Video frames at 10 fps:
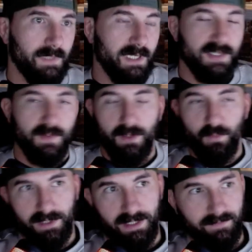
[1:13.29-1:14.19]
So I
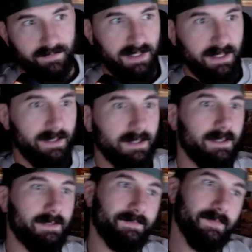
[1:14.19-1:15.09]
would give the
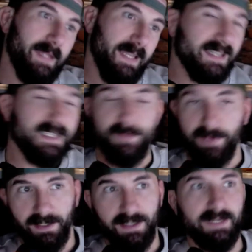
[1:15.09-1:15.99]
experience